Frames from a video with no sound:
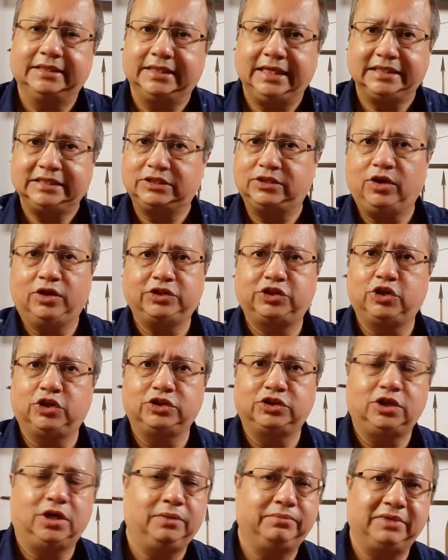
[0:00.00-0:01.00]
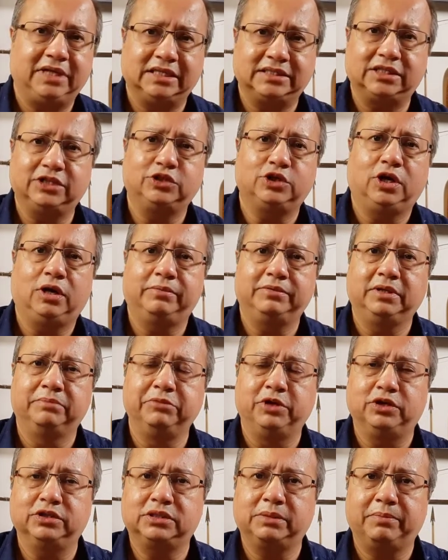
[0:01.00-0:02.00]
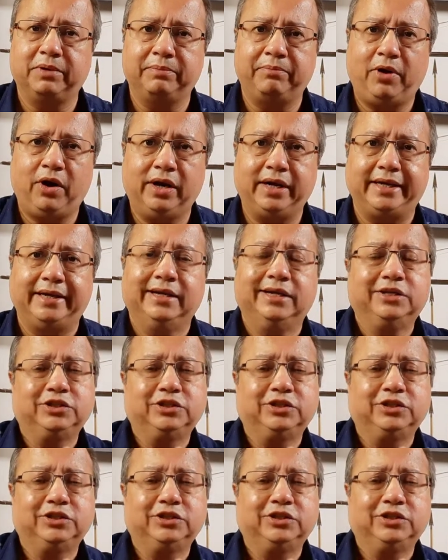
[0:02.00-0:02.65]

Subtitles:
That's not your job. That's the job of the municipal body.